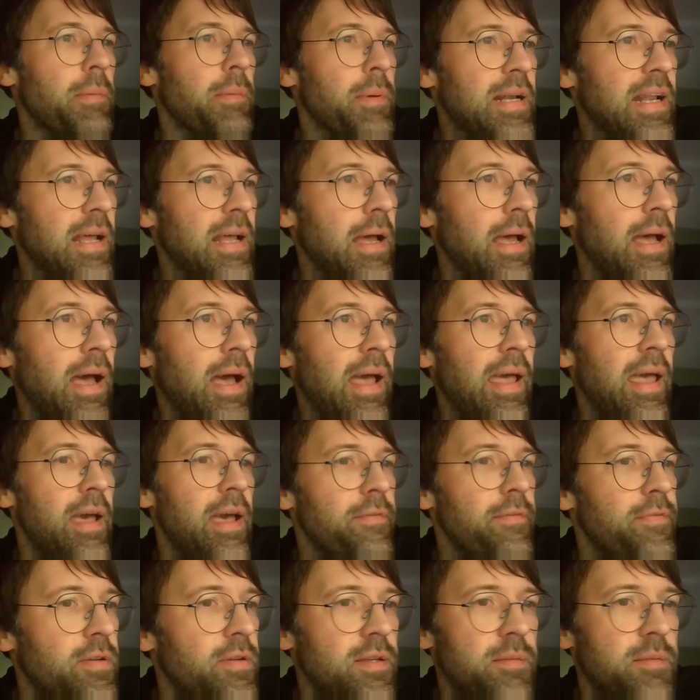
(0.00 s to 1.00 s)
But I
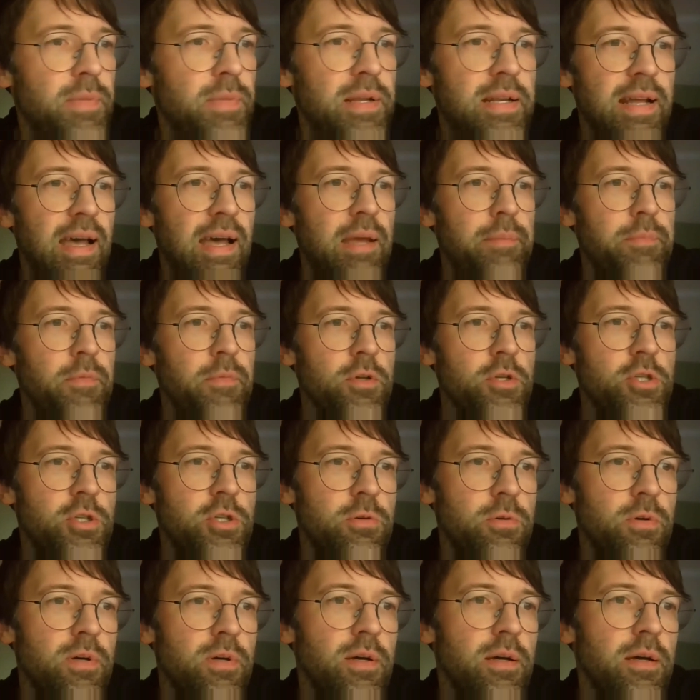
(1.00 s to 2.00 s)
have to admit, I'm not
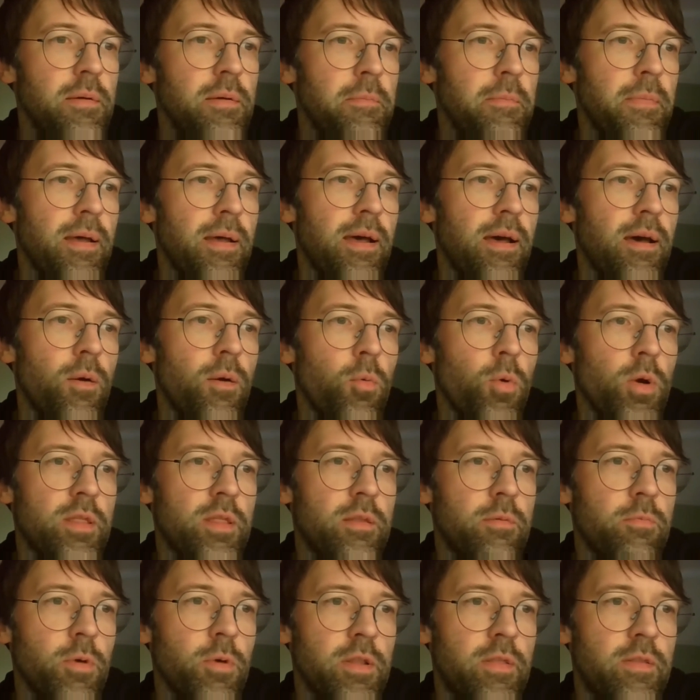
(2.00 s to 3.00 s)
sure
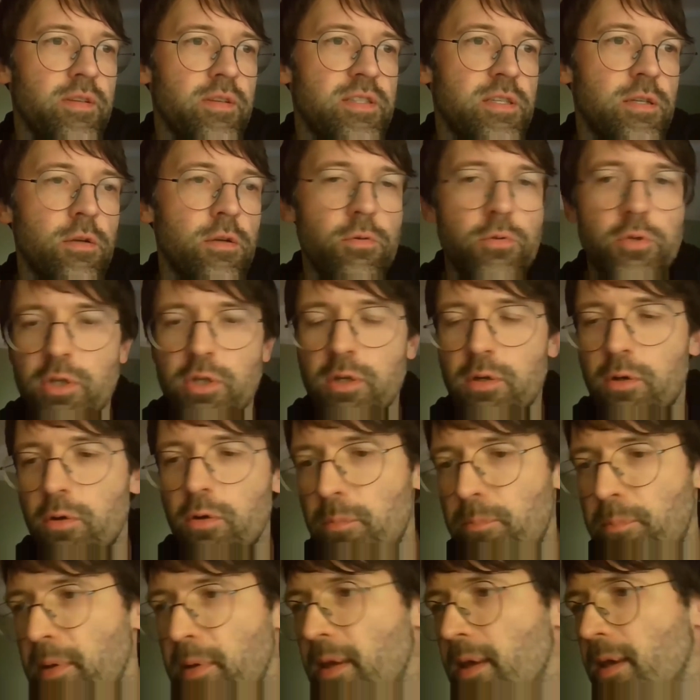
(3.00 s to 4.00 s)
what the solution
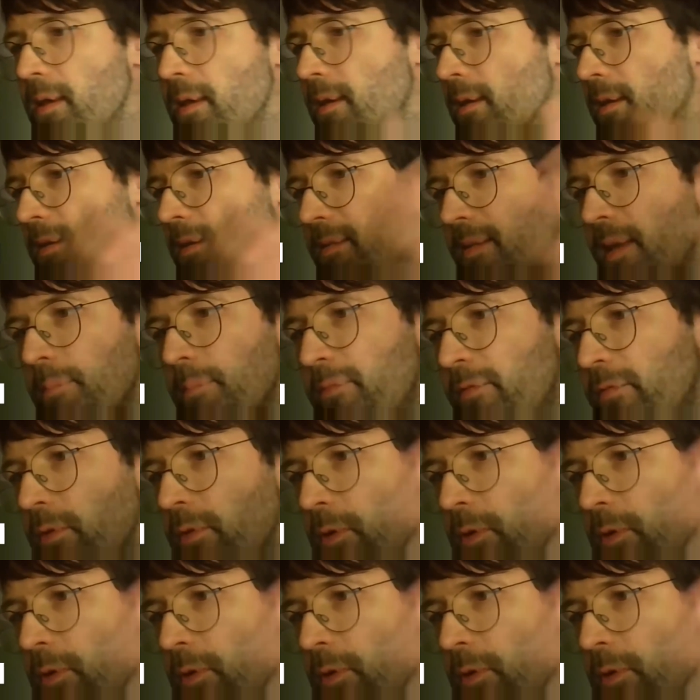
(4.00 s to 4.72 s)
could be, except